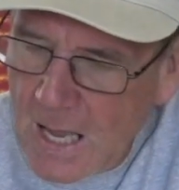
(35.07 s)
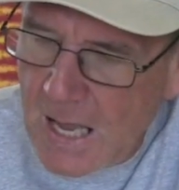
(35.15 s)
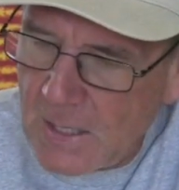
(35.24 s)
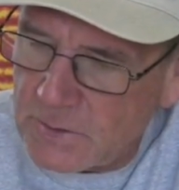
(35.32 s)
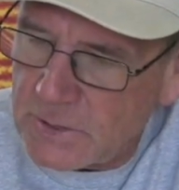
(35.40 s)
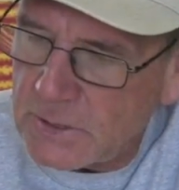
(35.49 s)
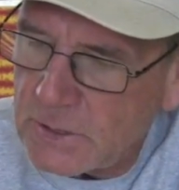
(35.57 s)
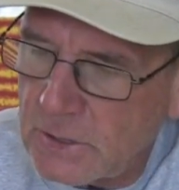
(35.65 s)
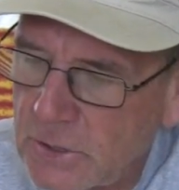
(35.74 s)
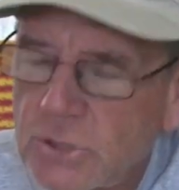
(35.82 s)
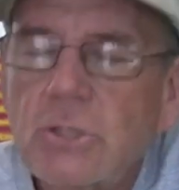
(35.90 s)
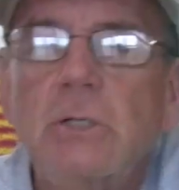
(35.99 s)
I was just
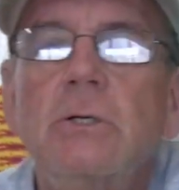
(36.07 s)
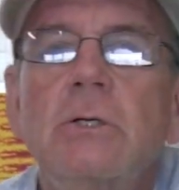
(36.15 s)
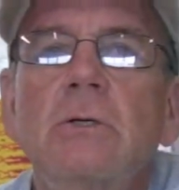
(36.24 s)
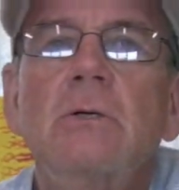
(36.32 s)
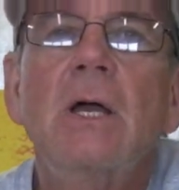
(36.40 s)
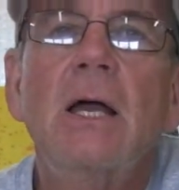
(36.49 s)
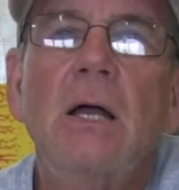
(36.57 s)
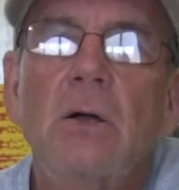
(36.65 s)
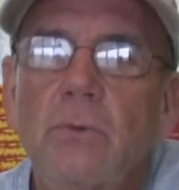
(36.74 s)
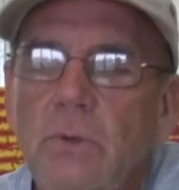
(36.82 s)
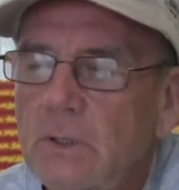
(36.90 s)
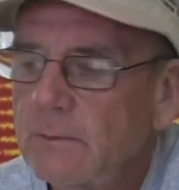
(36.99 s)
going to show you
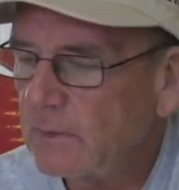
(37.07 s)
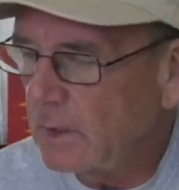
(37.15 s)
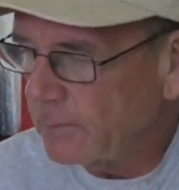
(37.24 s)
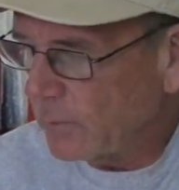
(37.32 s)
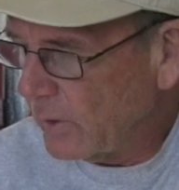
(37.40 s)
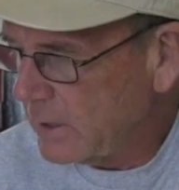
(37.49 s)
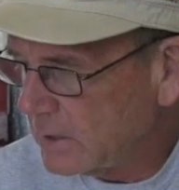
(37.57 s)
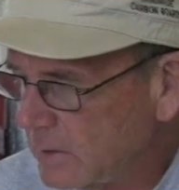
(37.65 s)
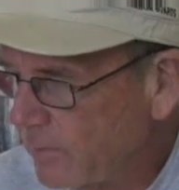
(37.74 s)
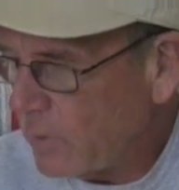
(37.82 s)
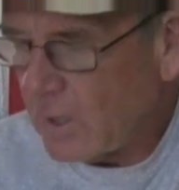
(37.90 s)
how we've upgraded the